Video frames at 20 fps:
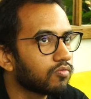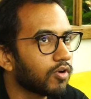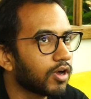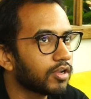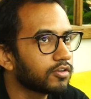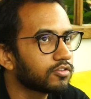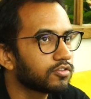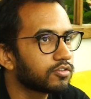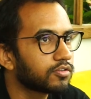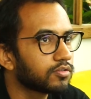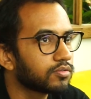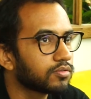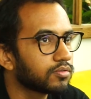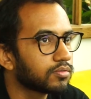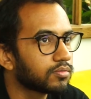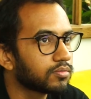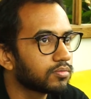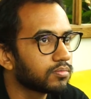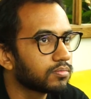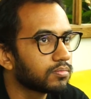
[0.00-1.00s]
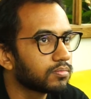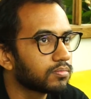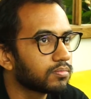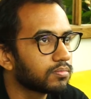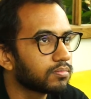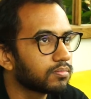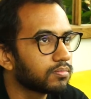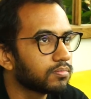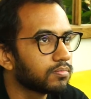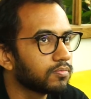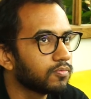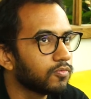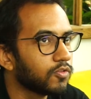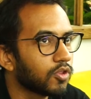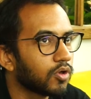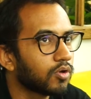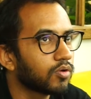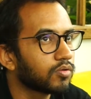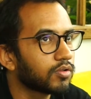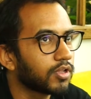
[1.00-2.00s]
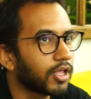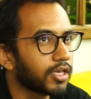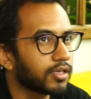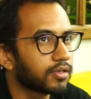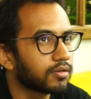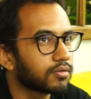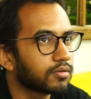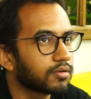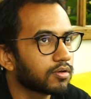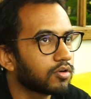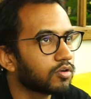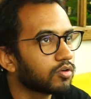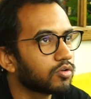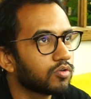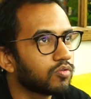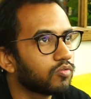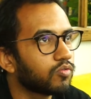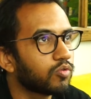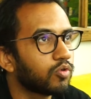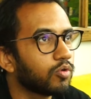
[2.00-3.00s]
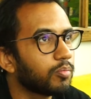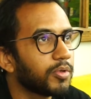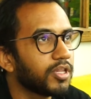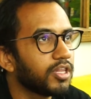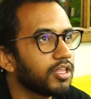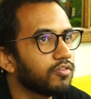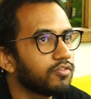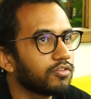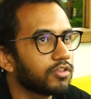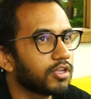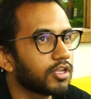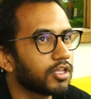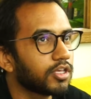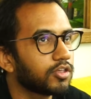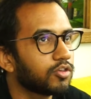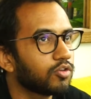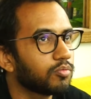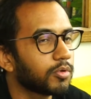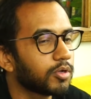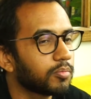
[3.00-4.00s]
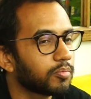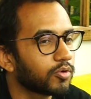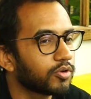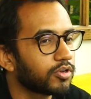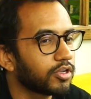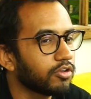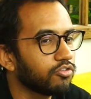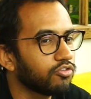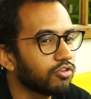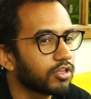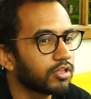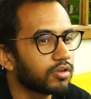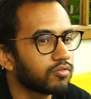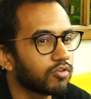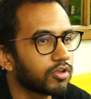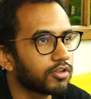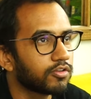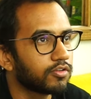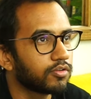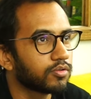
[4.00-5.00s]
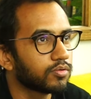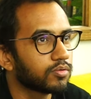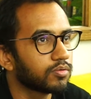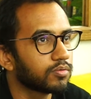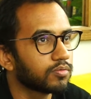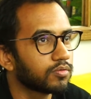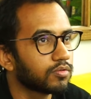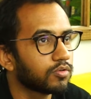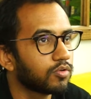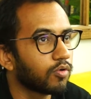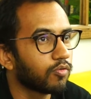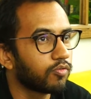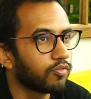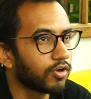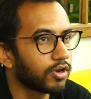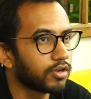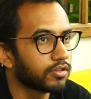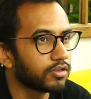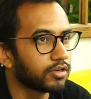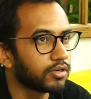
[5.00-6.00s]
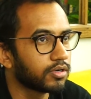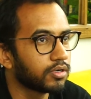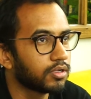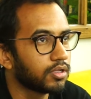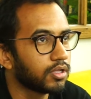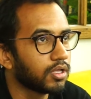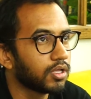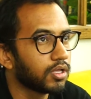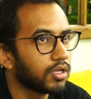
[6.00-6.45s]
wants to know, like, or who believes in a human potential and wants to go further